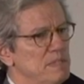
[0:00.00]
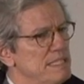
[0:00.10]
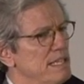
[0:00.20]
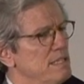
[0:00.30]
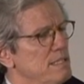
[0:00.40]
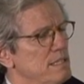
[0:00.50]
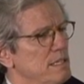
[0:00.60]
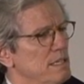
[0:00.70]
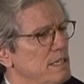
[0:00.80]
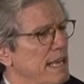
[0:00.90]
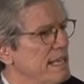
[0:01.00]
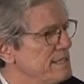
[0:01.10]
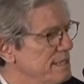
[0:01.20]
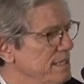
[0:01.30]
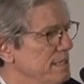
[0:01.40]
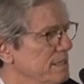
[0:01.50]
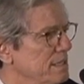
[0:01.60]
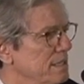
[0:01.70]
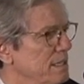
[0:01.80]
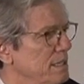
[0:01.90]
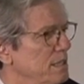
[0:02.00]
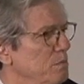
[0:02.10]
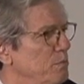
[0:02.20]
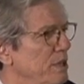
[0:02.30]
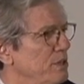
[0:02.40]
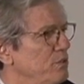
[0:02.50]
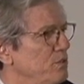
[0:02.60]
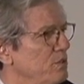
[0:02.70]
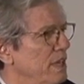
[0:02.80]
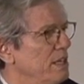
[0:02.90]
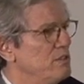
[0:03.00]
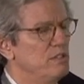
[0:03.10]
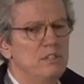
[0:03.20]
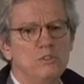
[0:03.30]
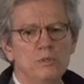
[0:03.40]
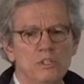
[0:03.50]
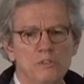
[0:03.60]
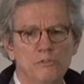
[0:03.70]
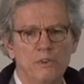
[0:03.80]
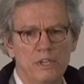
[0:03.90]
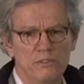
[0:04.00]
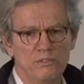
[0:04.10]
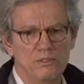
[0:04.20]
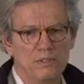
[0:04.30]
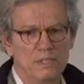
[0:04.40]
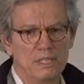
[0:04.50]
Since last year, the BRICS entered into a new phase,